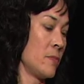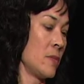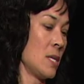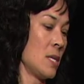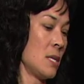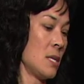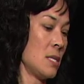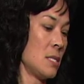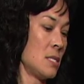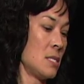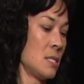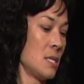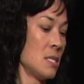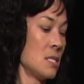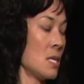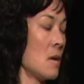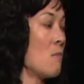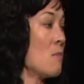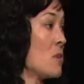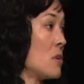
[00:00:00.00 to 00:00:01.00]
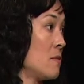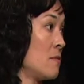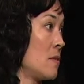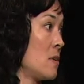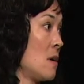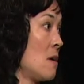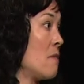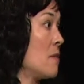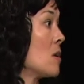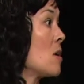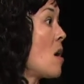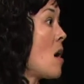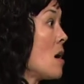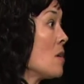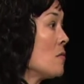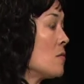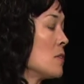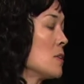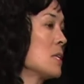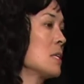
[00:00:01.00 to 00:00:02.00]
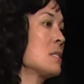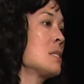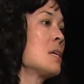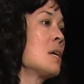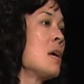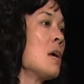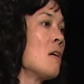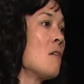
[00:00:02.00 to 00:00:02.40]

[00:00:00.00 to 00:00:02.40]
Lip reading: it's somewhat of a conflict